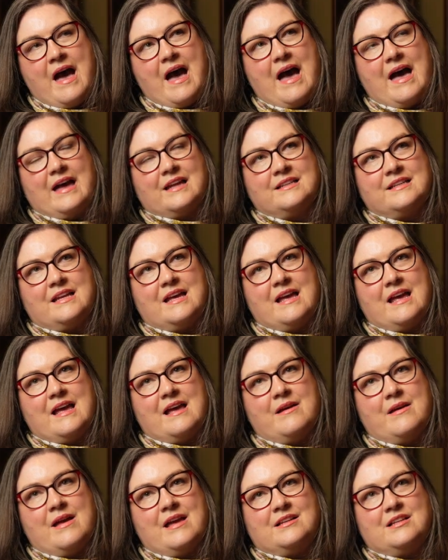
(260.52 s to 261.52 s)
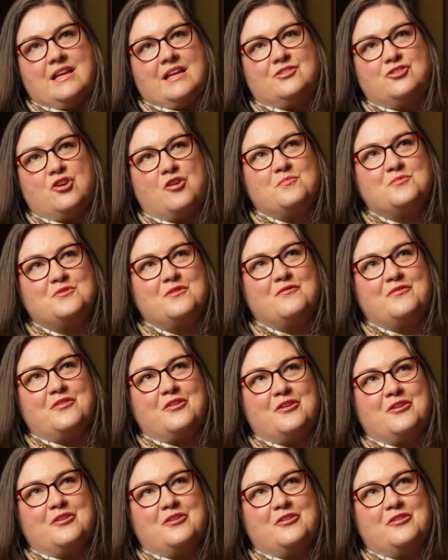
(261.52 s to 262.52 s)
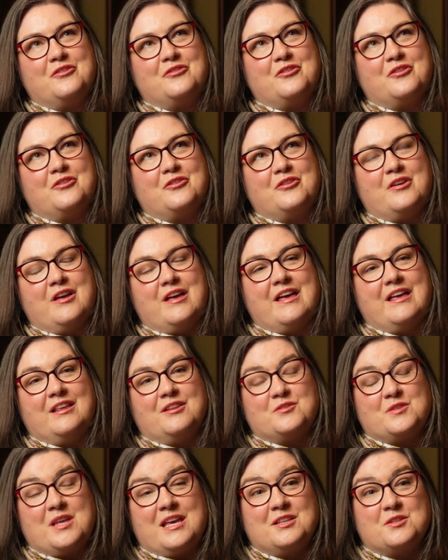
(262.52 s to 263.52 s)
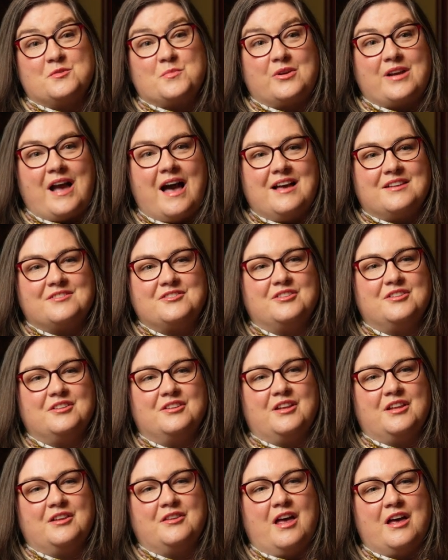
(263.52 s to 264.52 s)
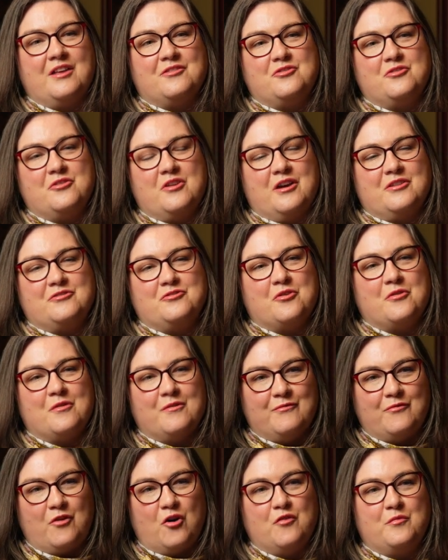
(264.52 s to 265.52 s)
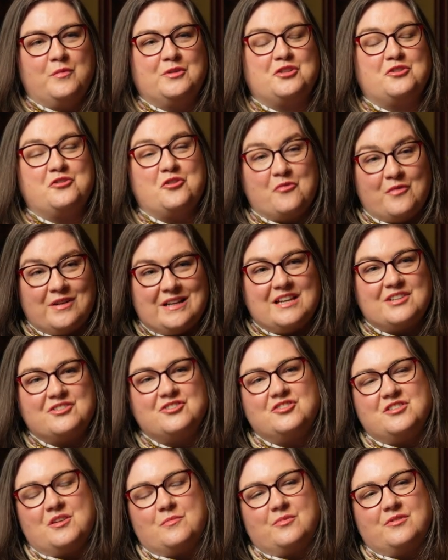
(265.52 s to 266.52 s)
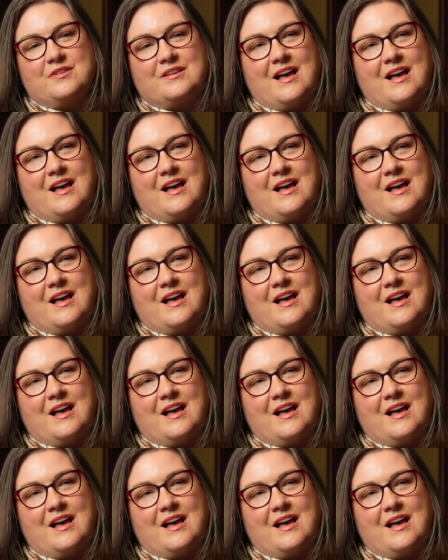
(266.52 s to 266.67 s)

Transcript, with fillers: And uh, in, in, terms of the, the Hills, Hillsborough Castle and, and, and your involvement and your relationship with the